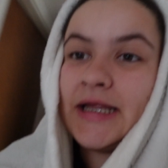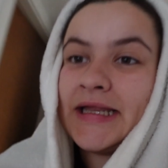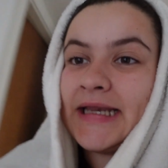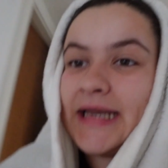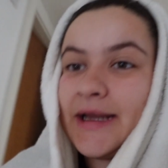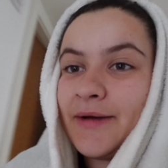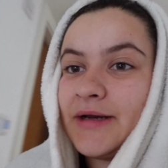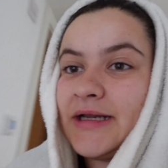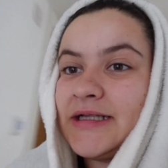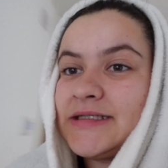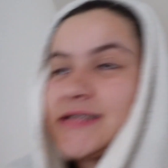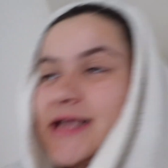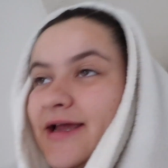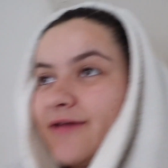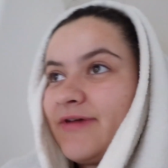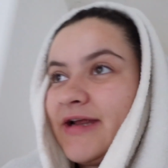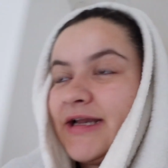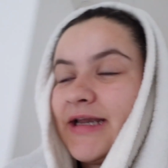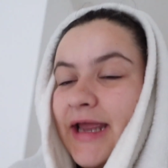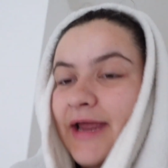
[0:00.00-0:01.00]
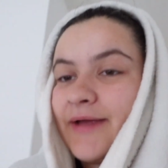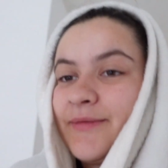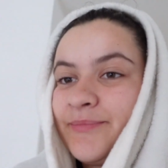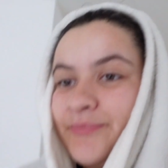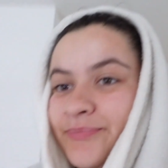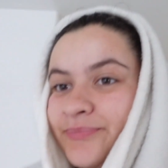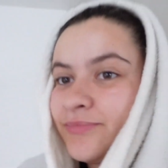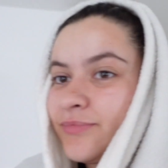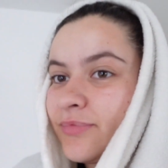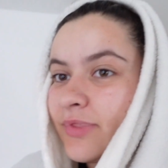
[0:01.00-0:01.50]
now I need to get ready
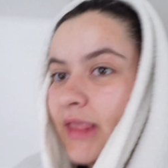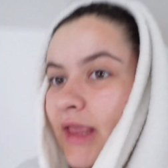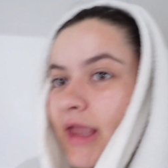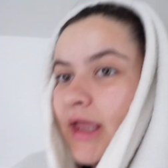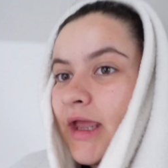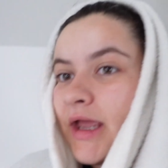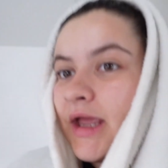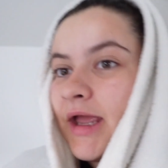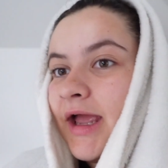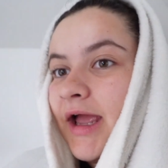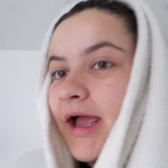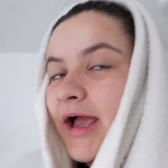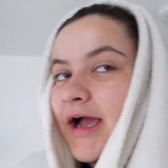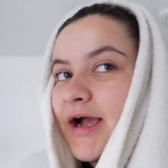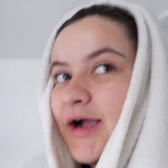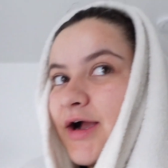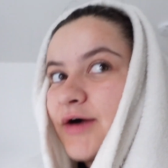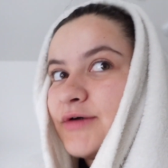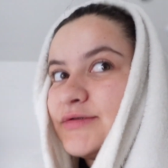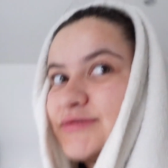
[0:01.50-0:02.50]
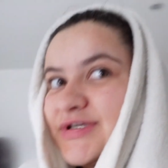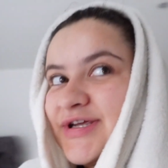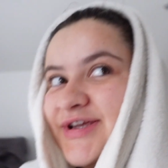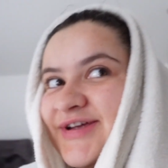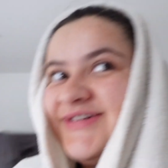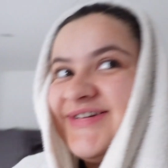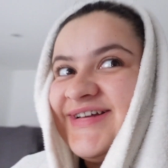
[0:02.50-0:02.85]
and go to